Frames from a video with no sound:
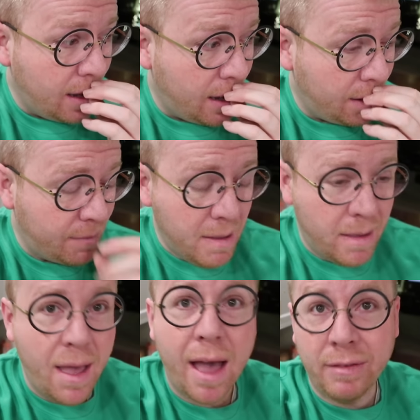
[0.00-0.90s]

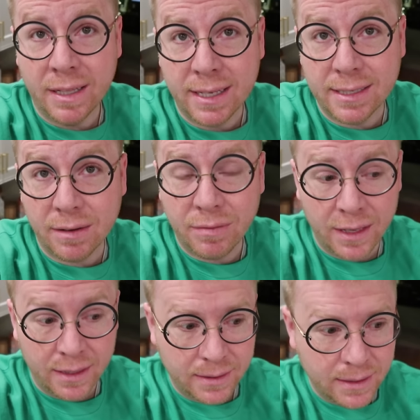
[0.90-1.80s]
I have a list of
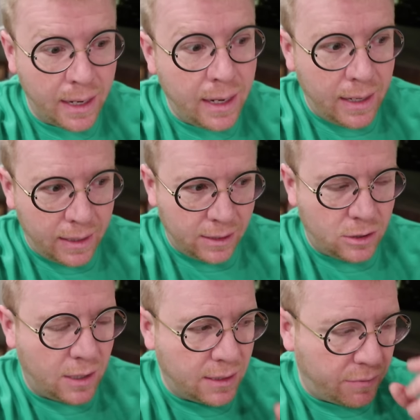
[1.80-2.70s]
things that
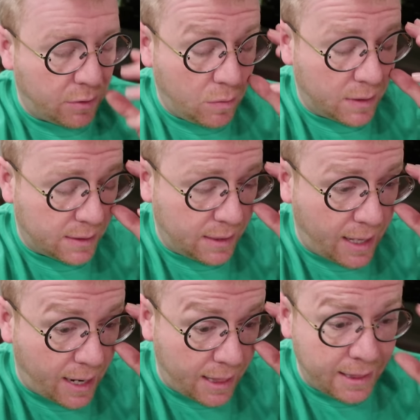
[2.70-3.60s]
you guys have requested
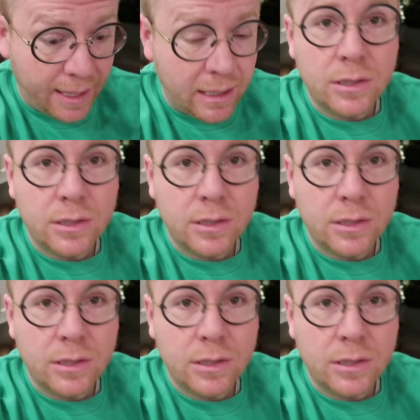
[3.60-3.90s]
that I link.